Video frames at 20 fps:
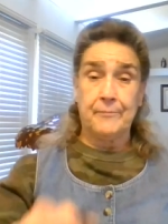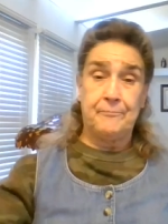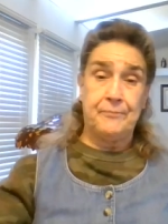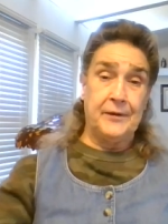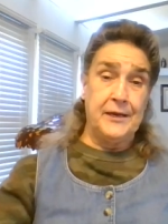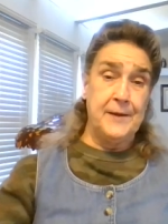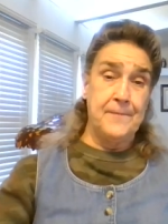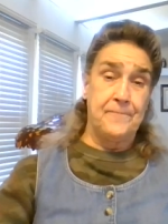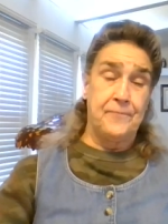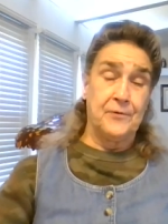of
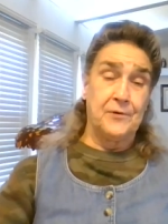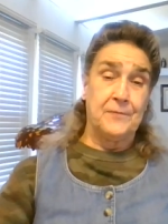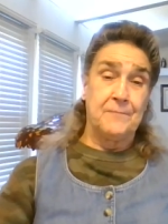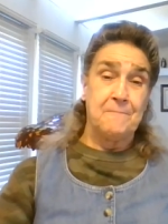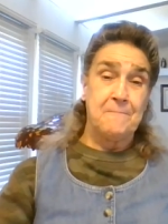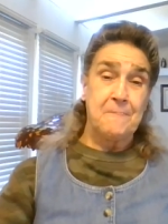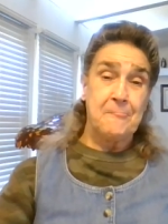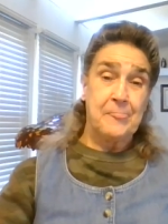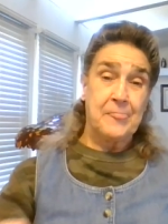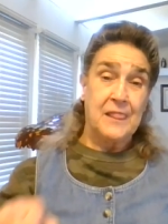
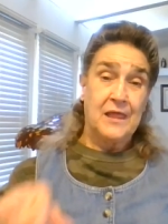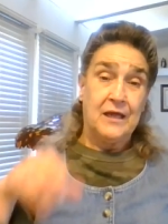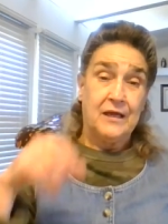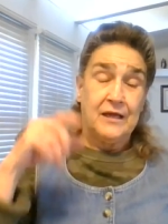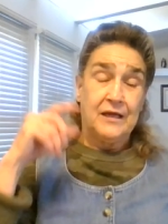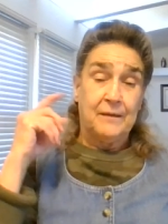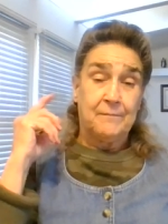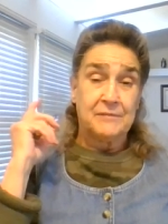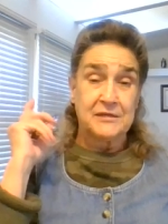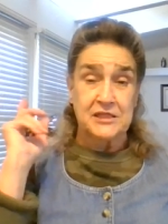people,
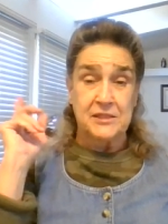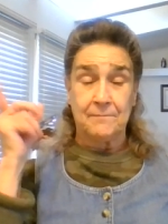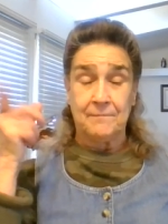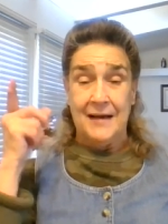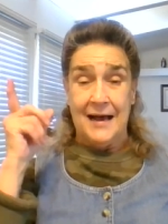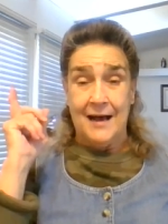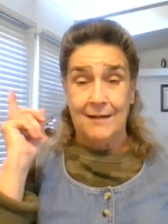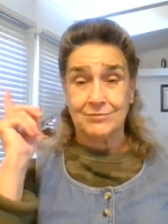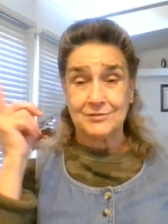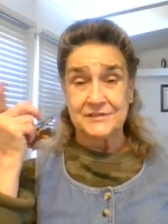but the
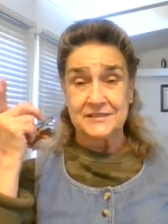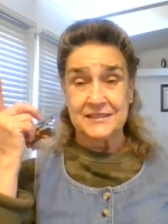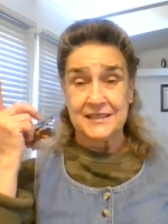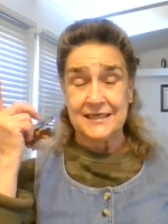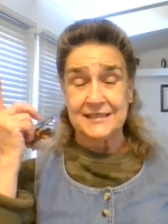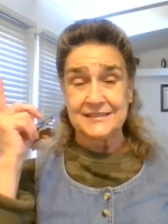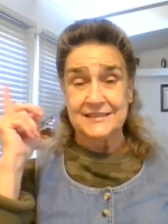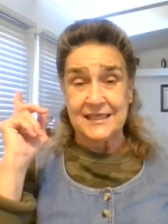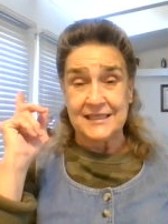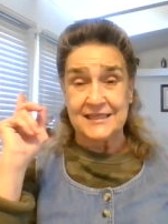Bible
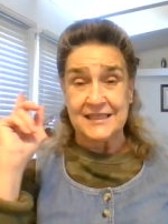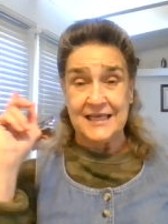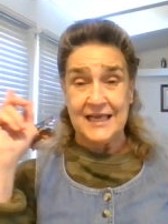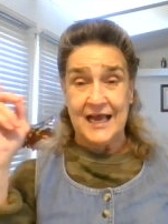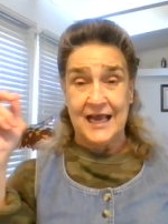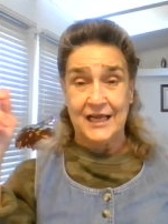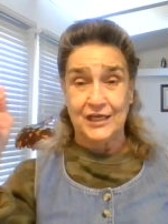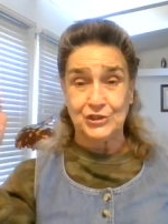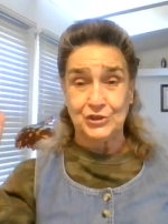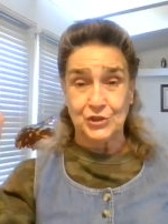says that the
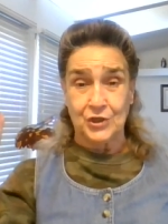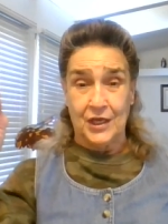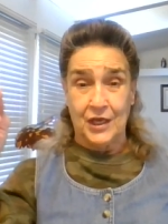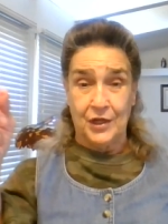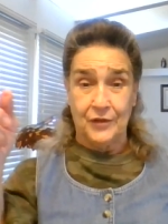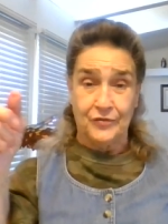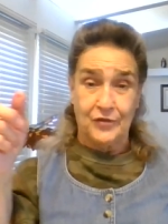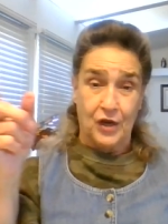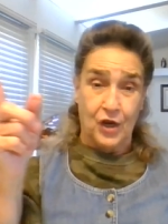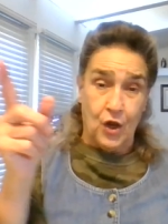angel
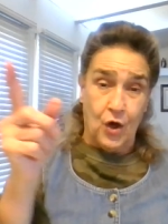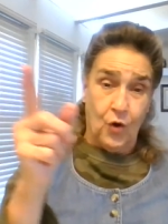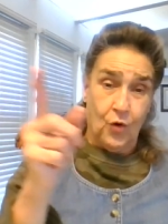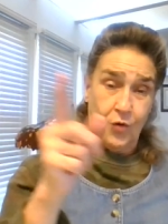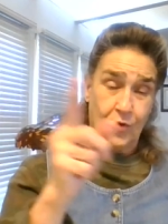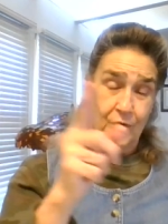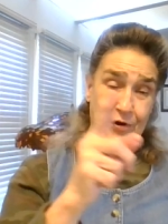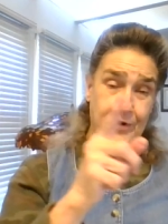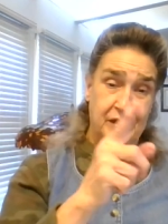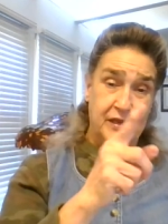of the
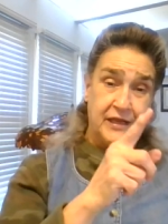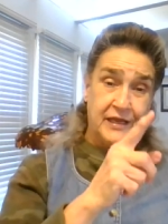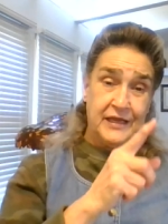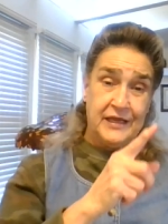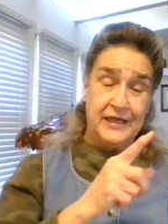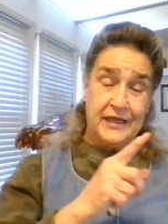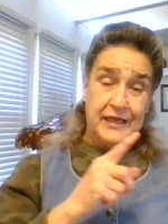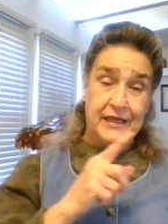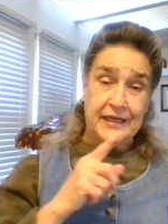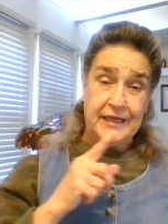Lord
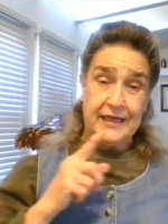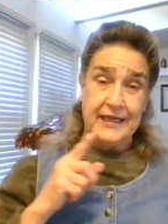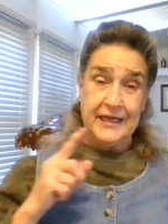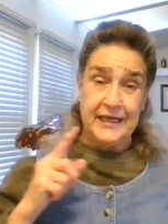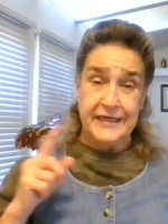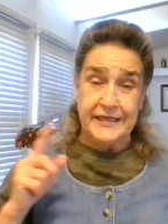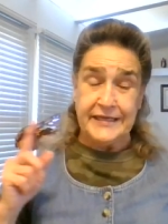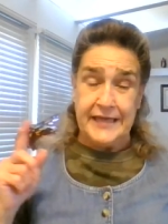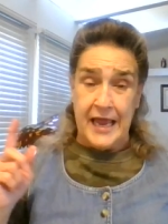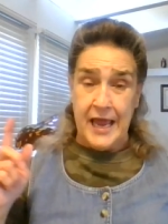
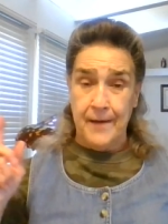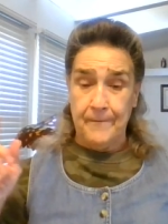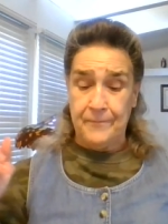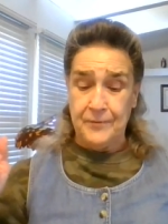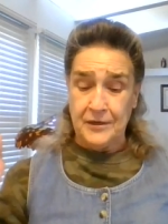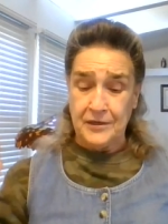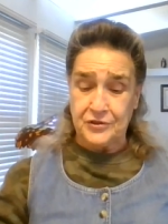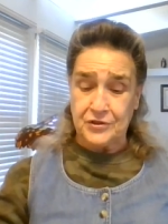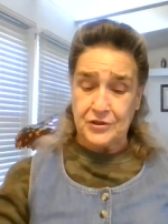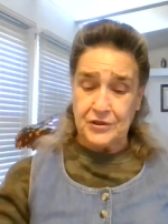
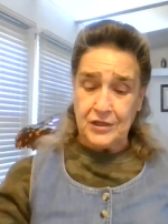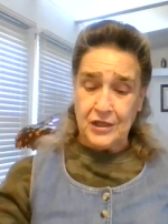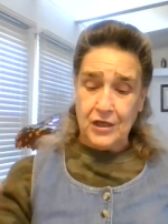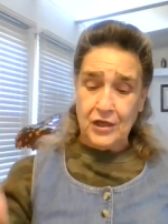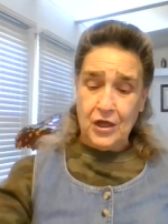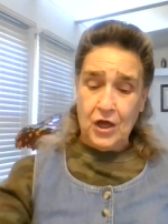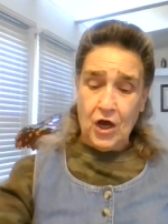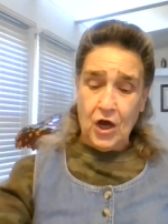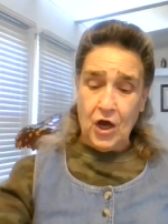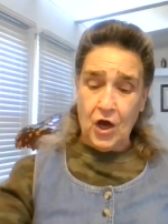encampeth
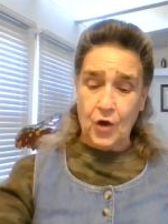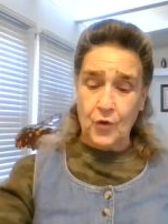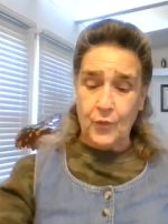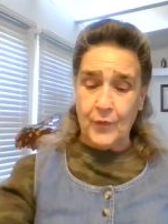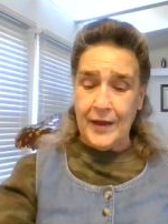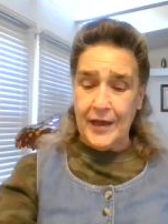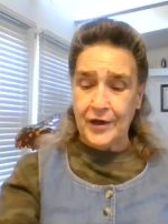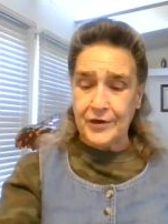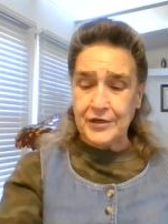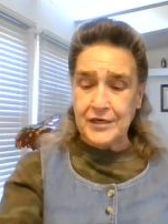
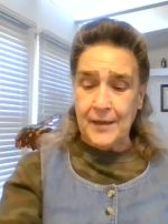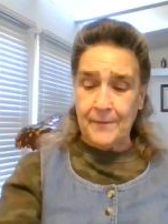around